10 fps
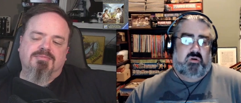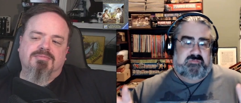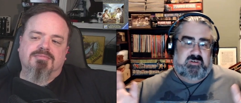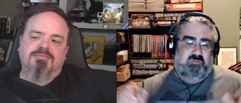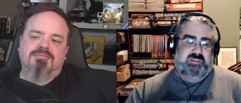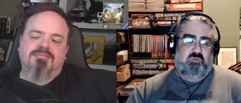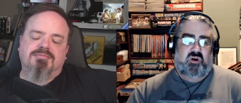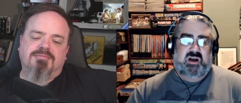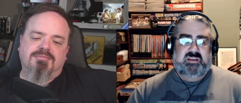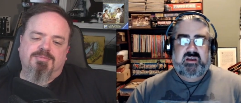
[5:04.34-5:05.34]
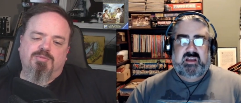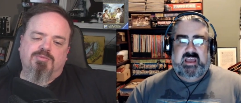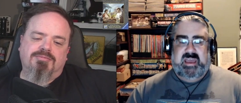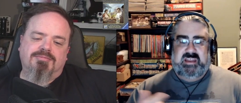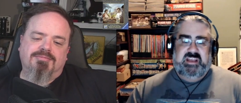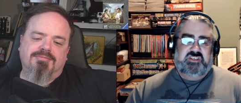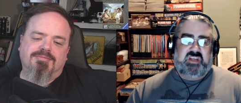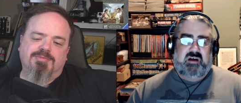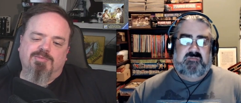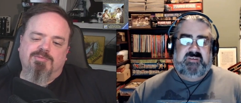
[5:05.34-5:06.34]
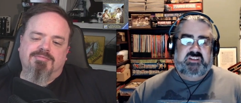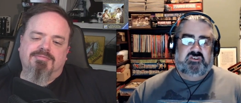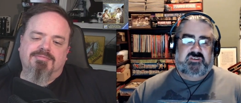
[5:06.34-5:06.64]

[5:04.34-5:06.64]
Speaker 1: if you really want. And each tile features a